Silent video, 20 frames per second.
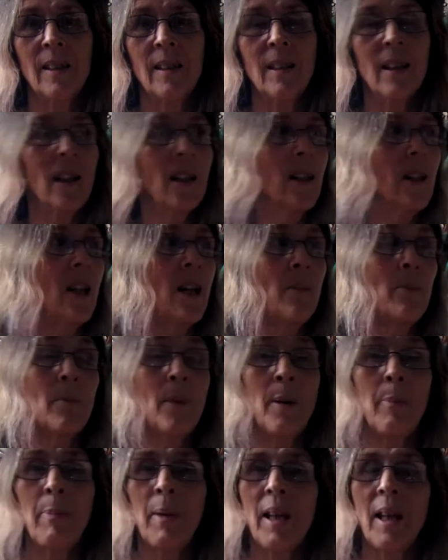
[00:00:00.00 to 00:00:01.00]
Not like
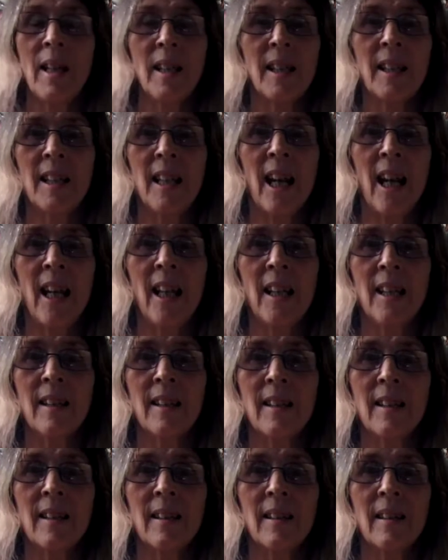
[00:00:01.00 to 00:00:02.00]
my bigger snakes.
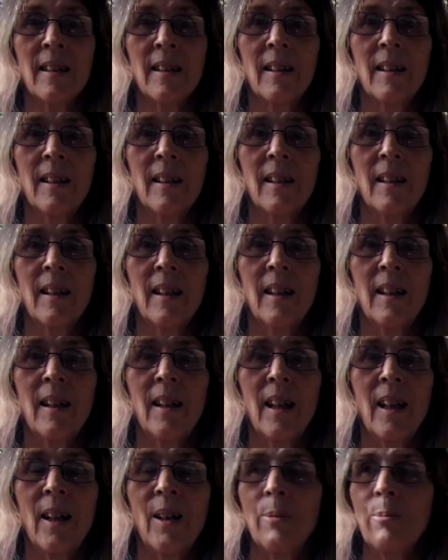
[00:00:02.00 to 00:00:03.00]

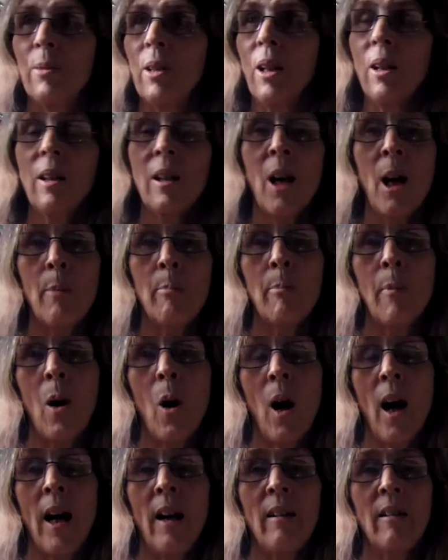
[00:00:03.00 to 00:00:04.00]
Not like
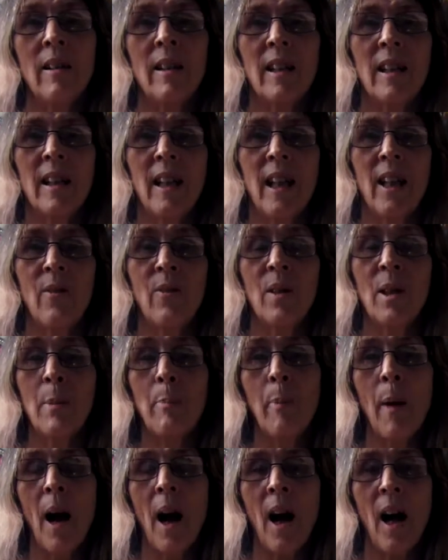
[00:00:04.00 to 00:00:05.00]
Maya and even a
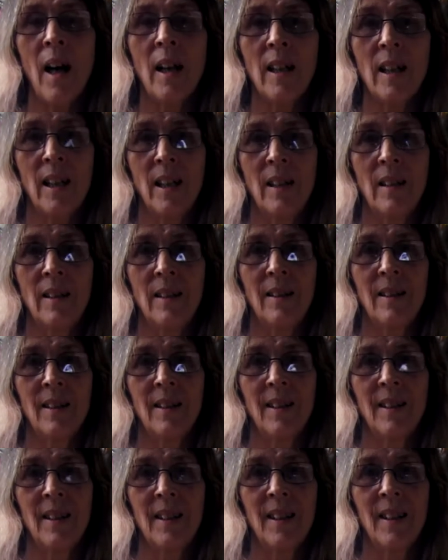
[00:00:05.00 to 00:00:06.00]
Pani
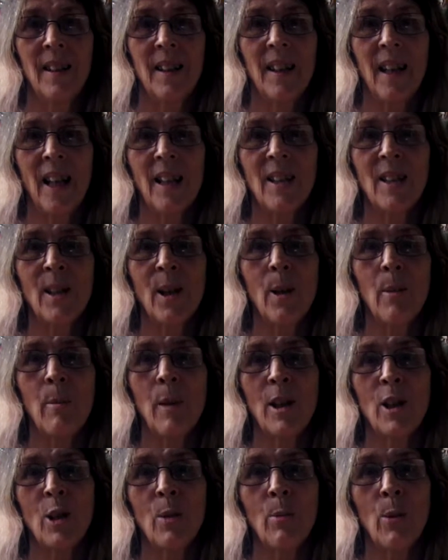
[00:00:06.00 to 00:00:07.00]
get so
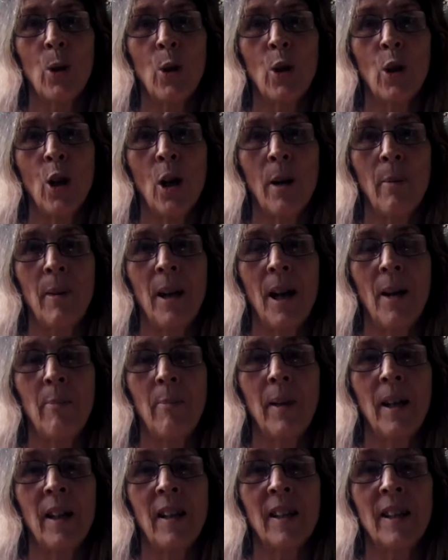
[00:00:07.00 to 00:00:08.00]
much more time
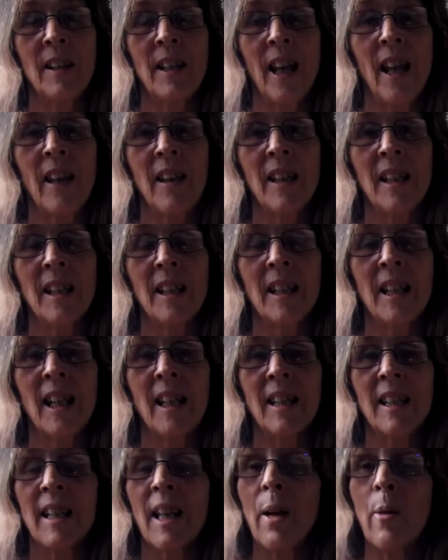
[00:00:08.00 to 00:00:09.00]
out because they're the
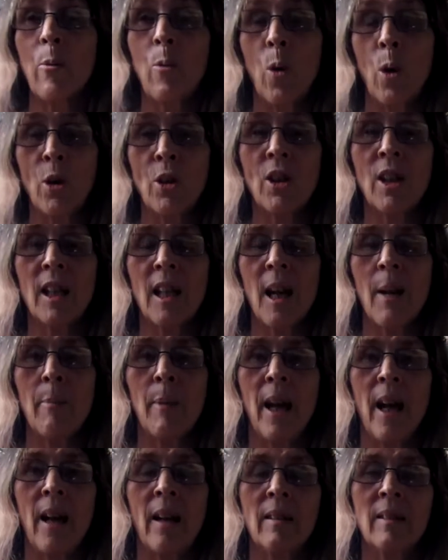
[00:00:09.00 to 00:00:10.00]
snakes that want to come
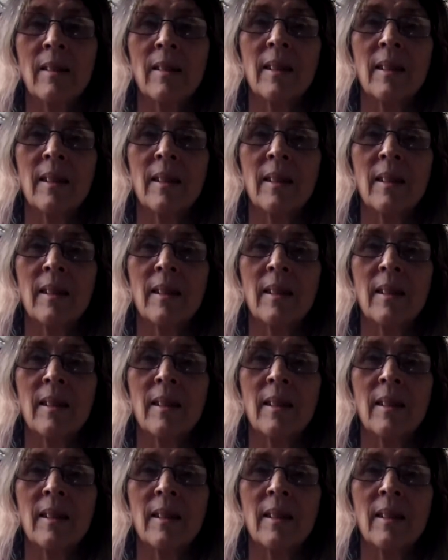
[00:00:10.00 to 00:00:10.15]
out.